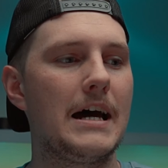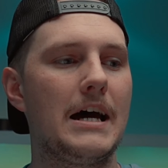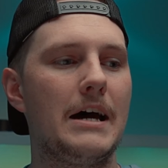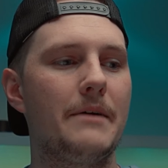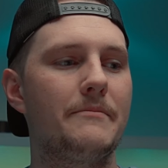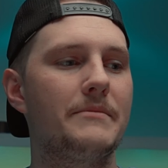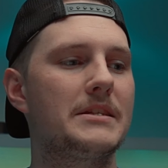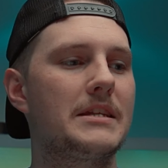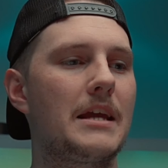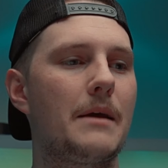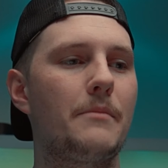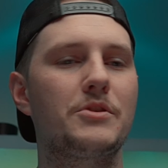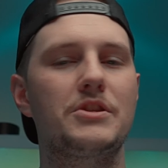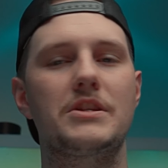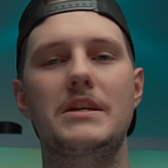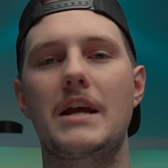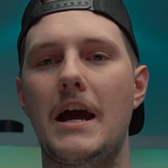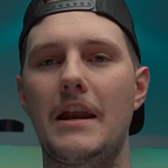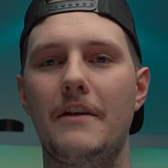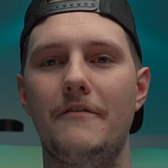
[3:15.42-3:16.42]
This table
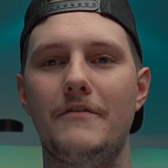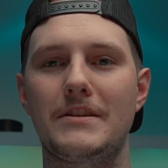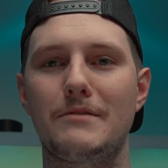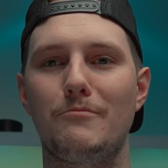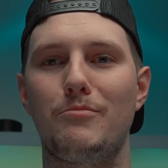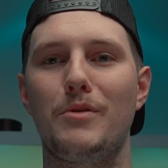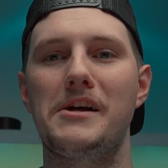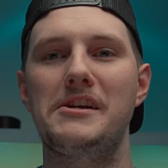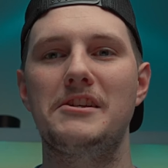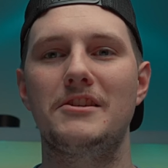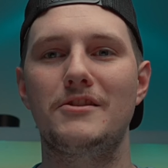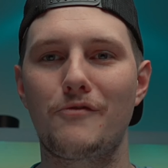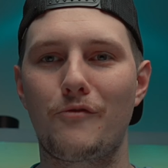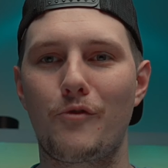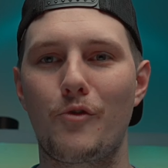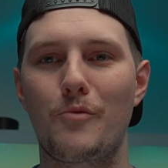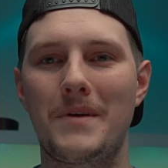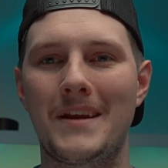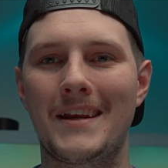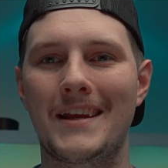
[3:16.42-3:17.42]
just kind of is a place
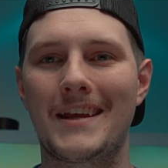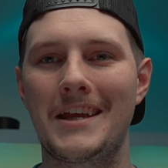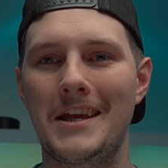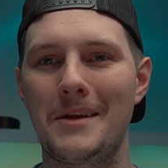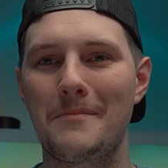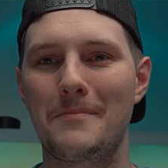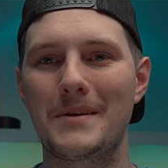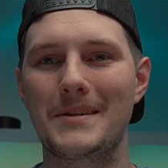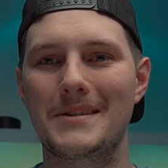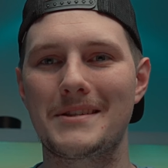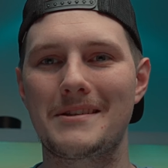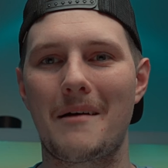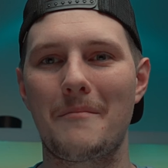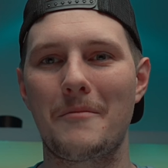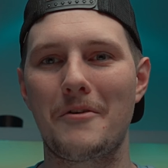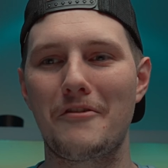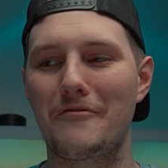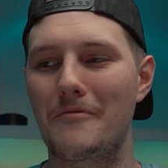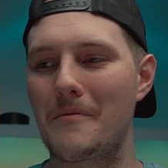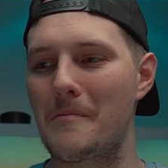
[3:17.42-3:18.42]
for me to keep some
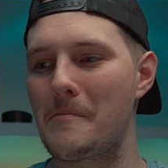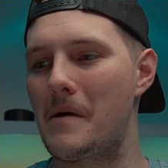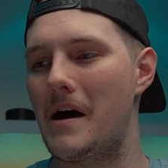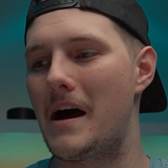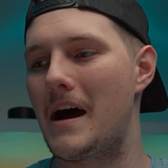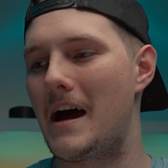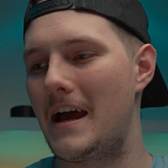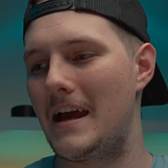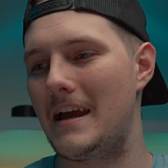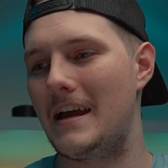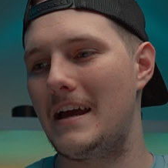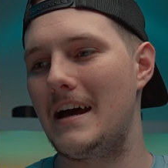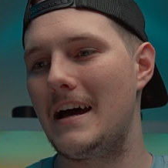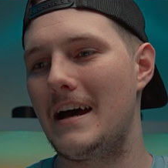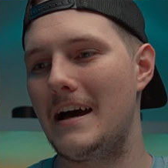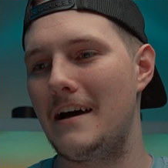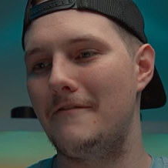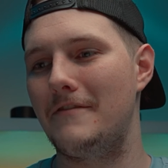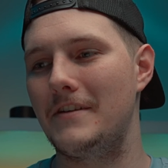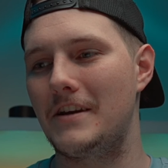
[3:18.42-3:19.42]
of my
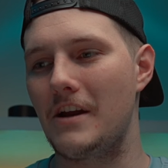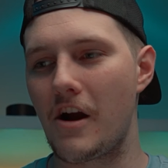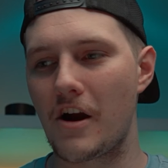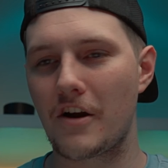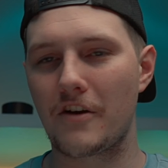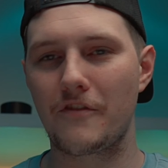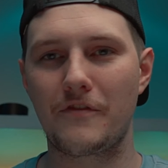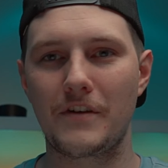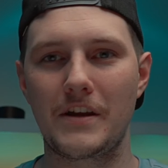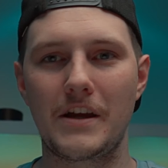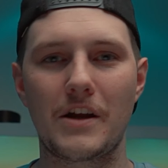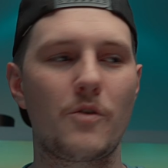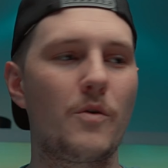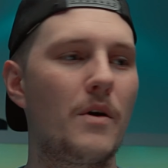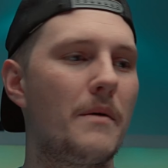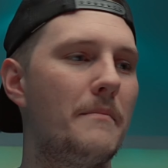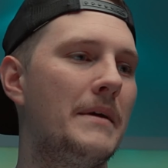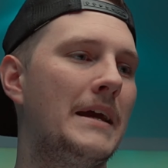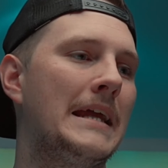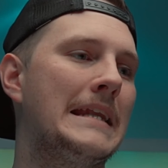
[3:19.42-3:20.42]
videography
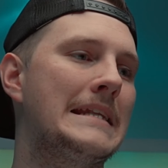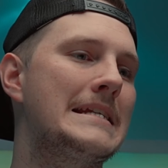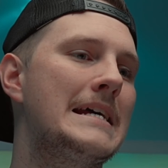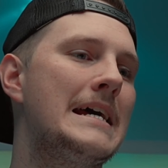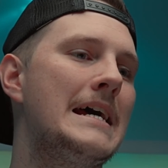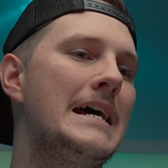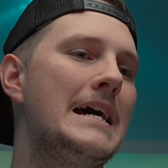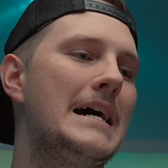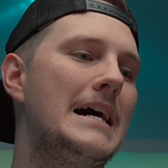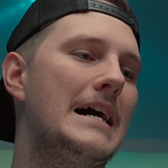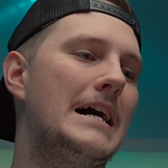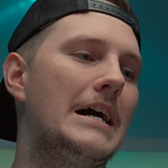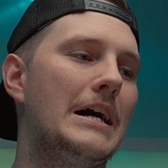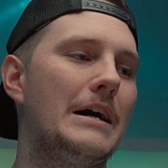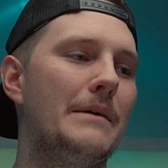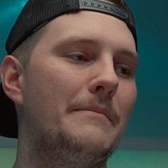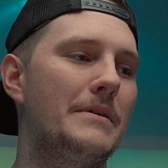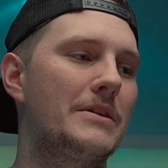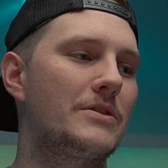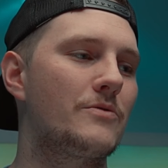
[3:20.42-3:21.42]
equipment,
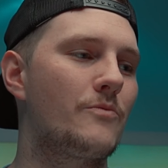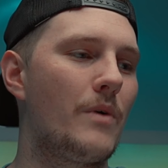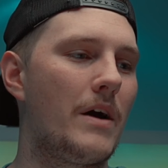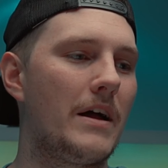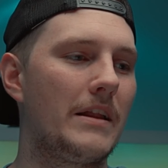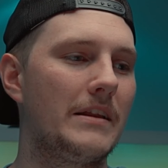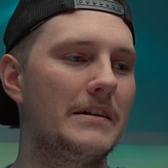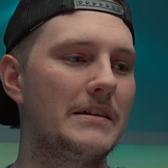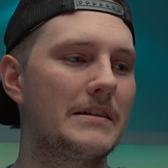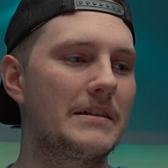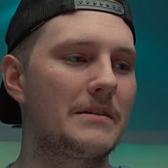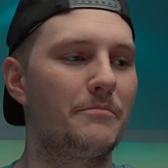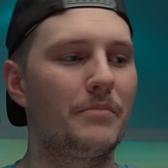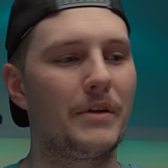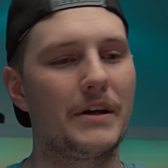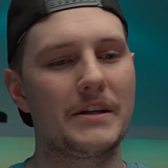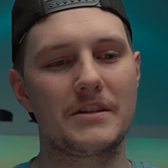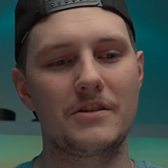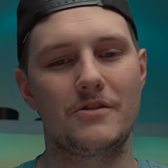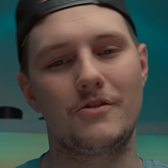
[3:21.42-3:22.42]
as well as a
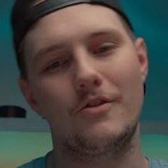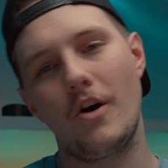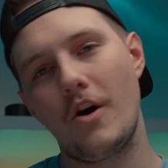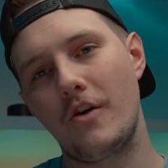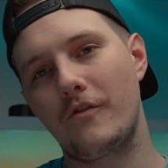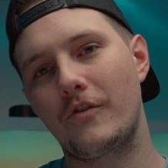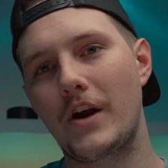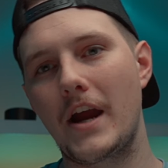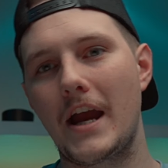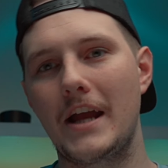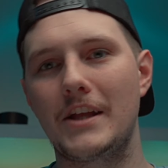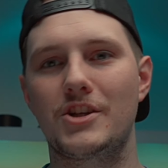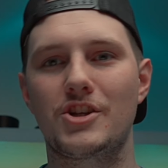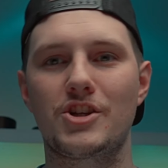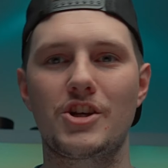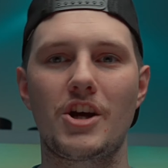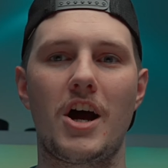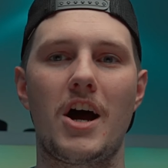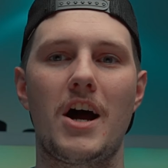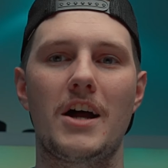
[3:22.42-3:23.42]
place to do overhead
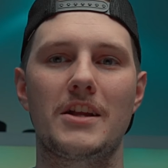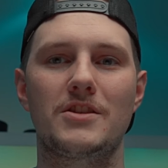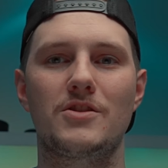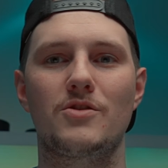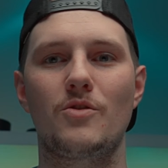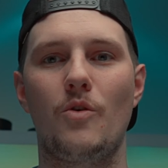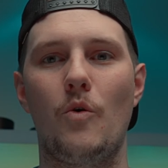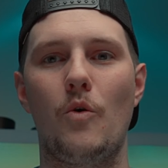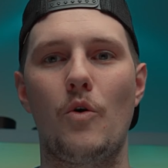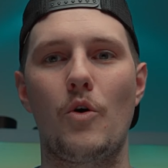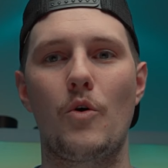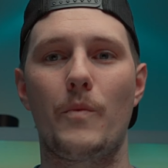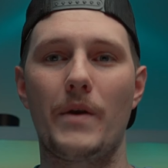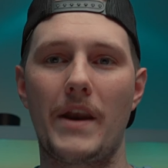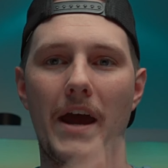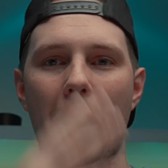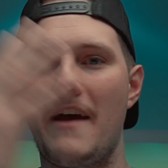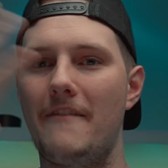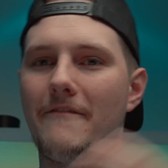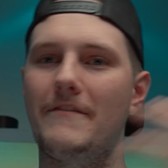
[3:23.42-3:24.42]
shots, or when
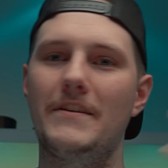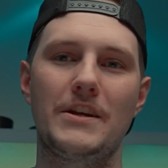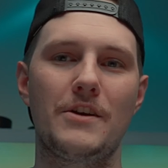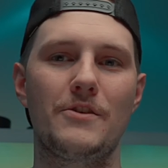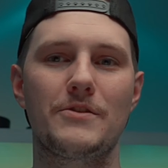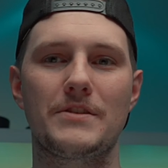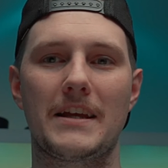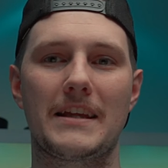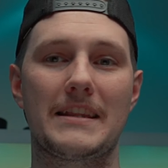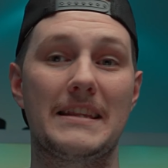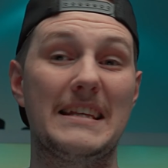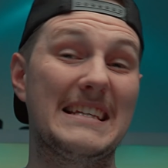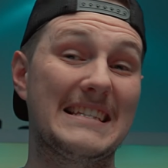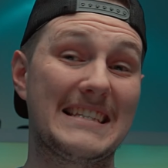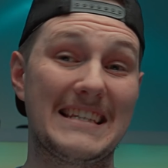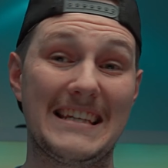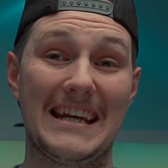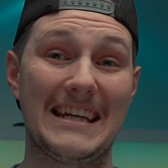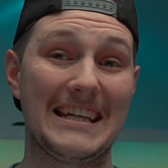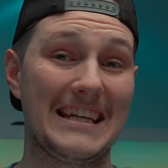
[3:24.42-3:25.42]
I have videos like this
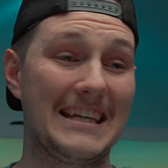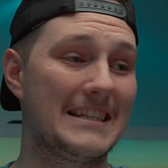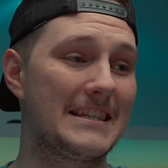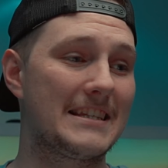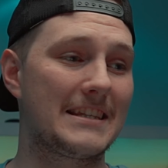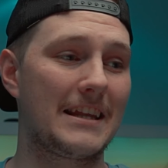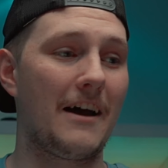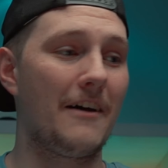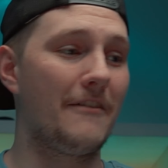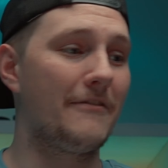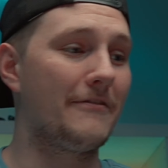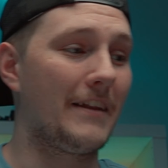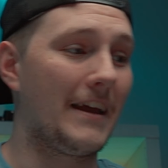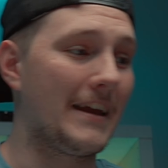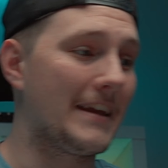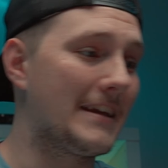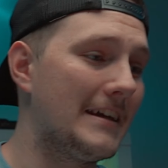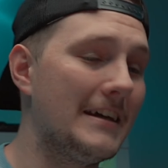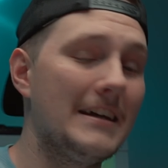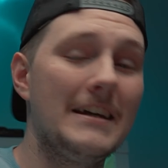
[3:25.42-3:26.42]
and I need stuff like